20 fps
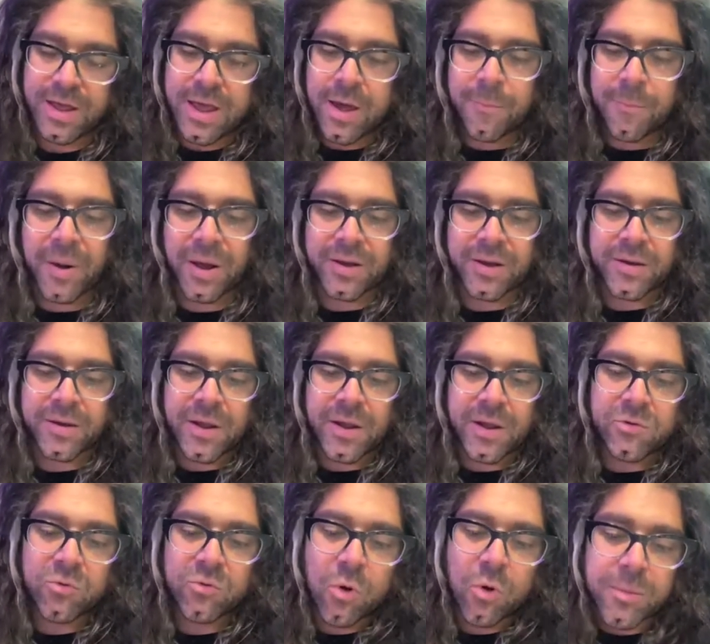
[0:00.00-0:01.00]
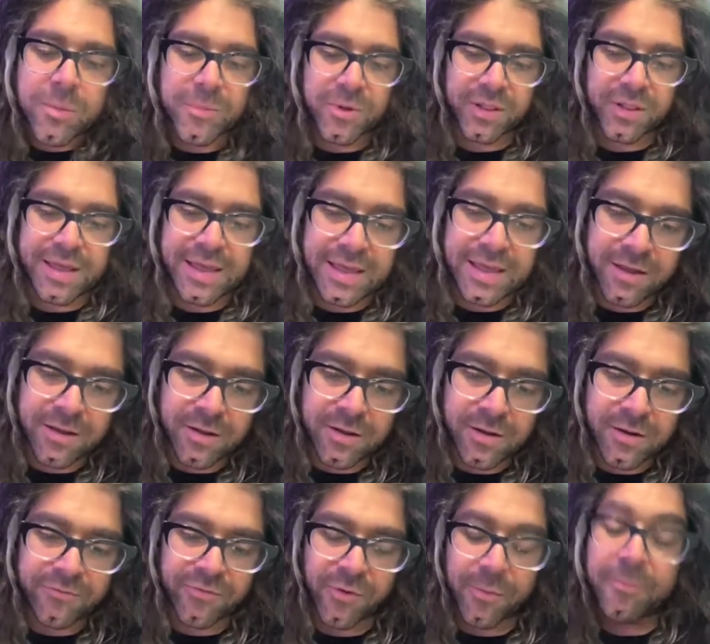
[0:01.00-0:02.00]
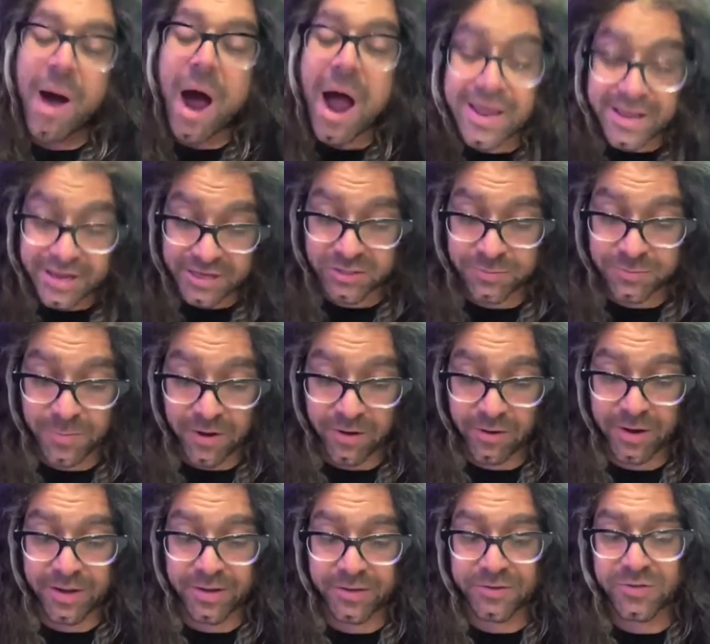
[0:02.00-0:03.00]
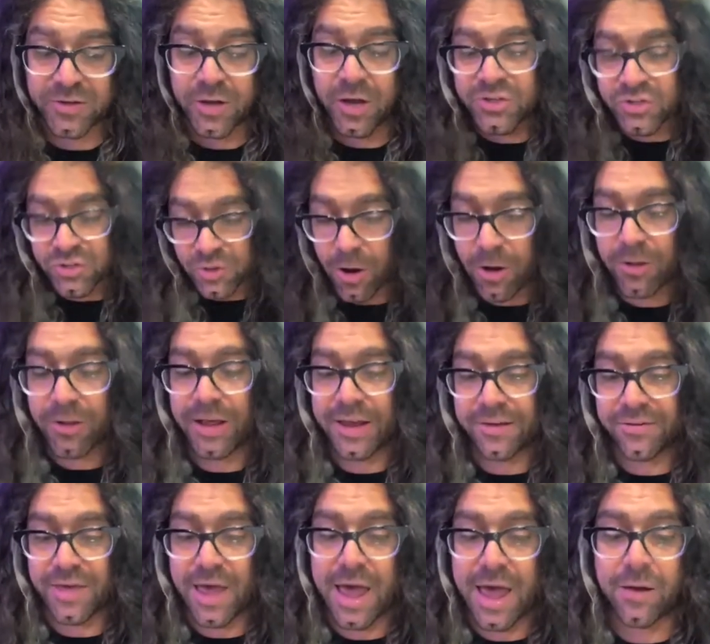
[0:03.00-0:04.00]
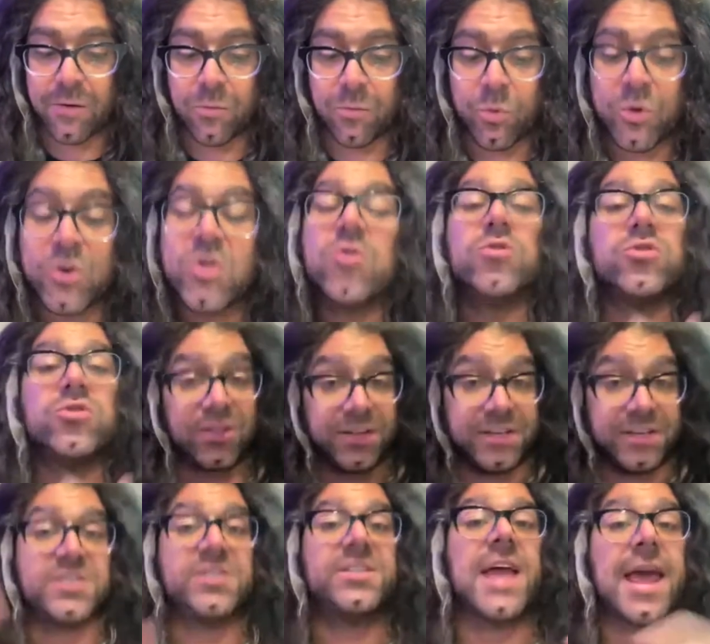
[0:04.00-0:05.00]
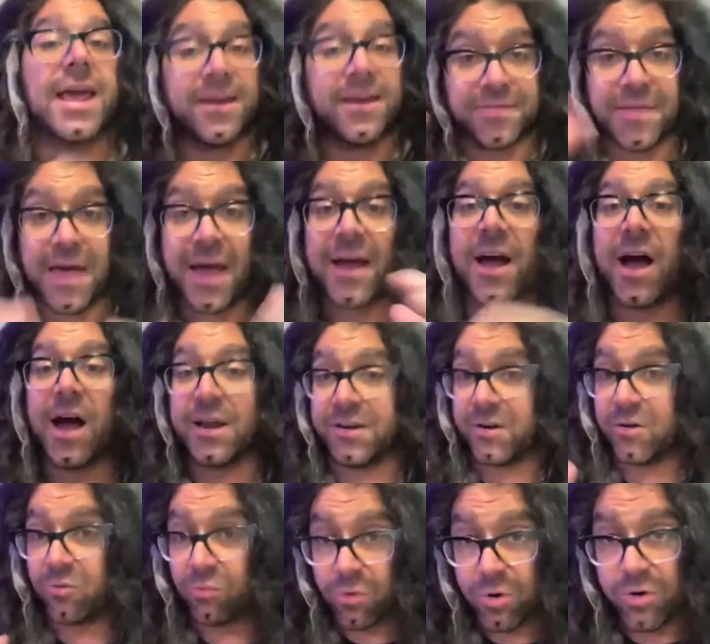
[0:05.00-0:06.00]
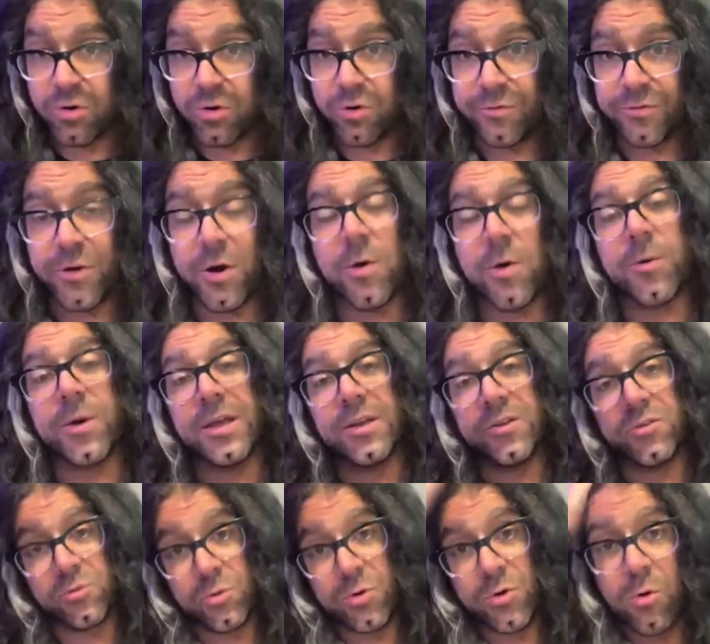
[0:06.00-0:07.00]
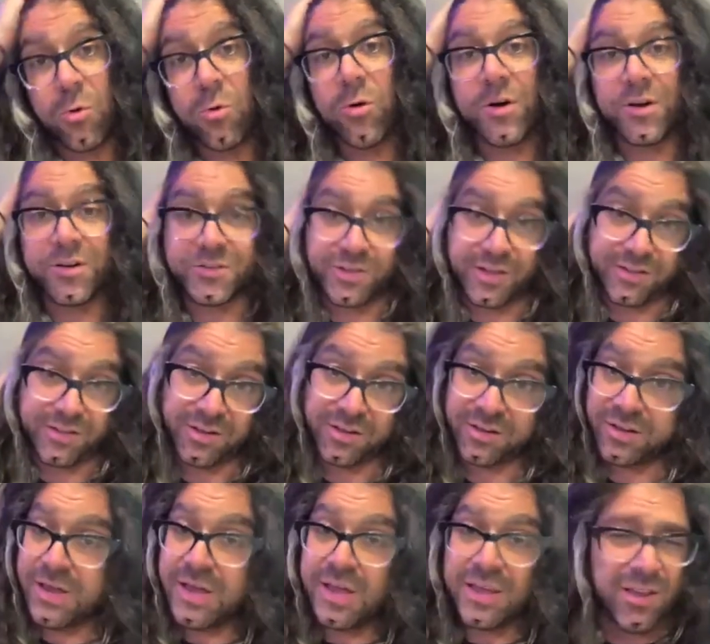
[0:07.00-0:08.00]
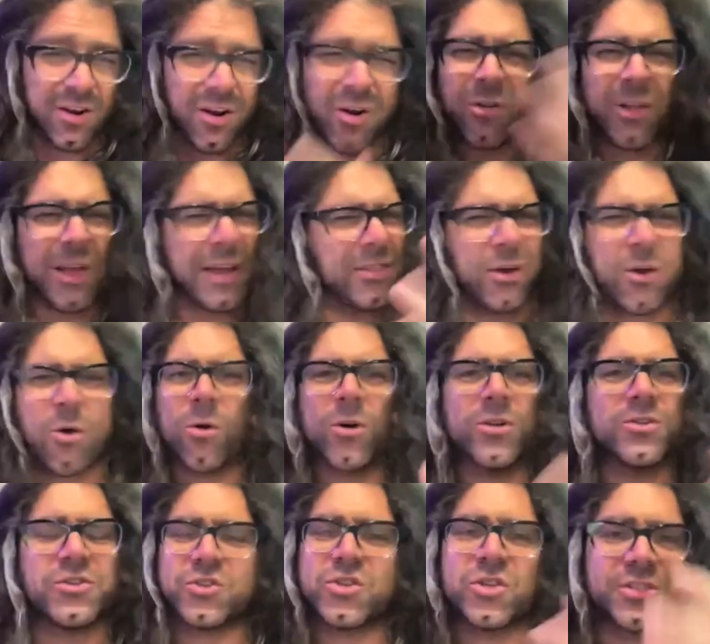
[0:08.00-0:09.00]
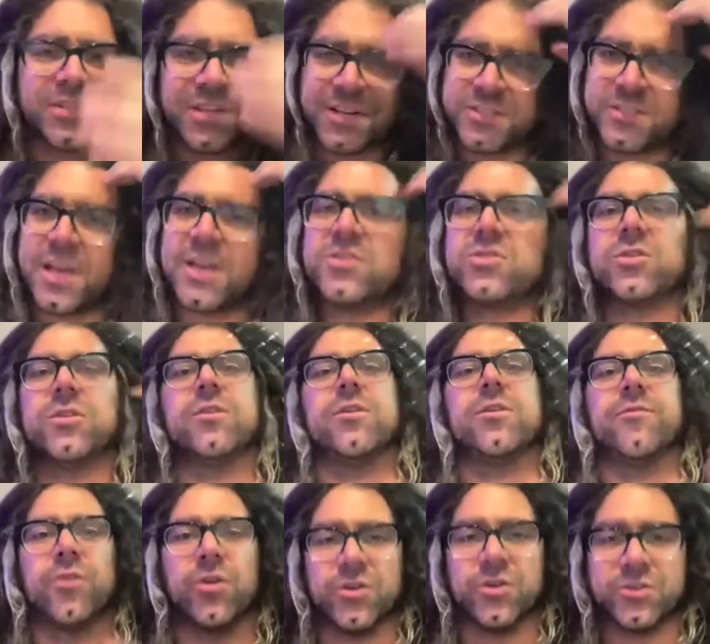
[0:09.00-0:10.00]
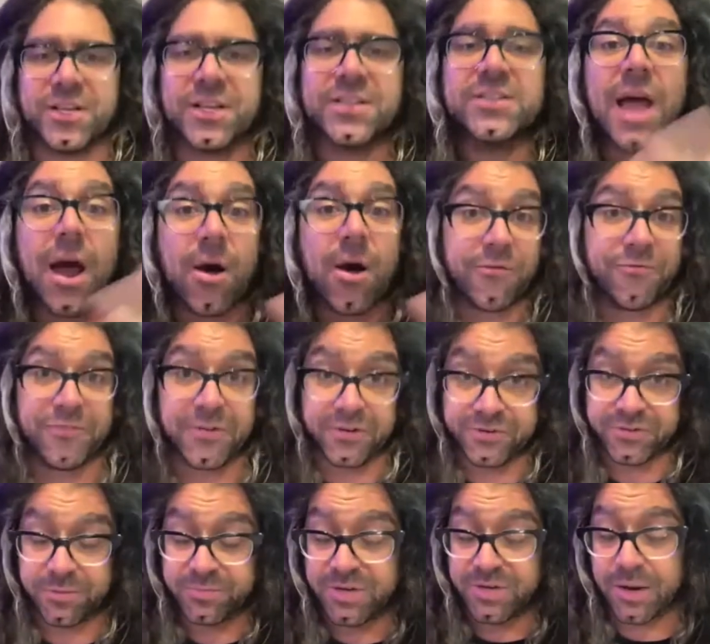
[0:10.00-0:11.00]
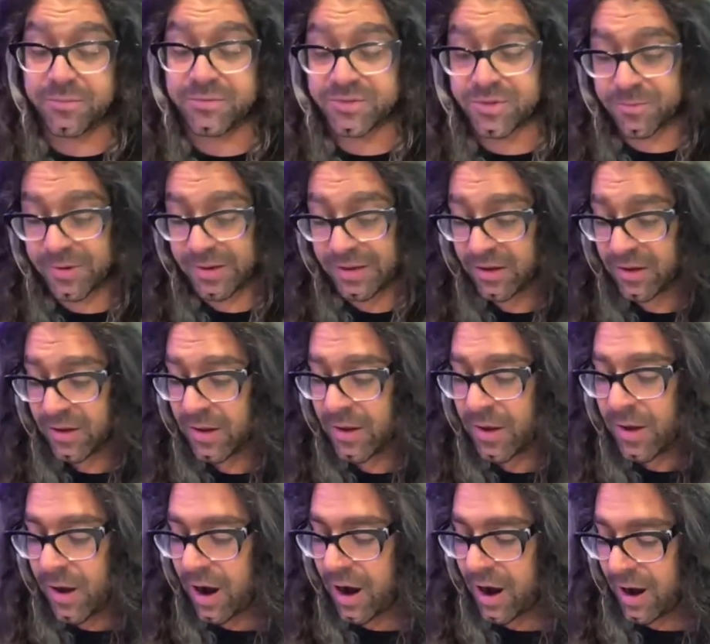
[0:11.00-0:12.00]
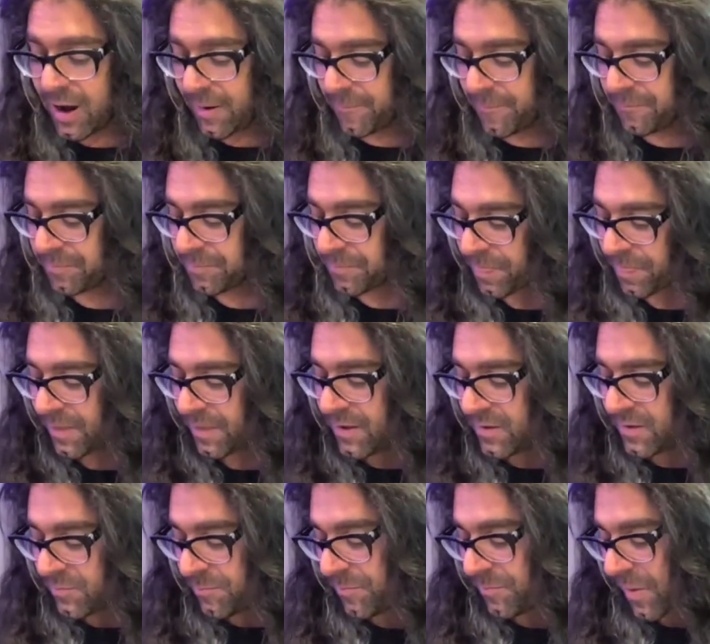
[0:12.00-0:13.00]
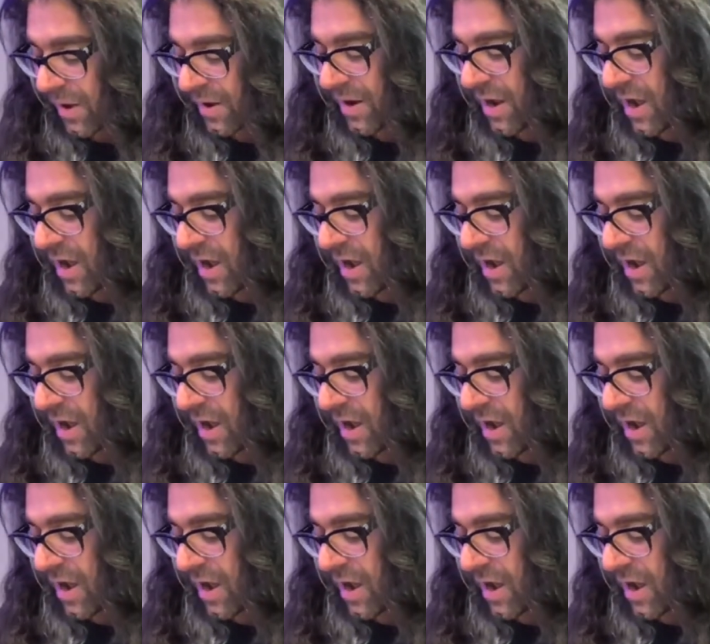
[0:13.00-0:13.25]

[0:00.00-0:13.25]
But normally, from my experience, a song like that would usually stay in that kind of groove going into a chorus. Like, like the chorus is just an extension of the verse. That's how it feels sometimes to me. But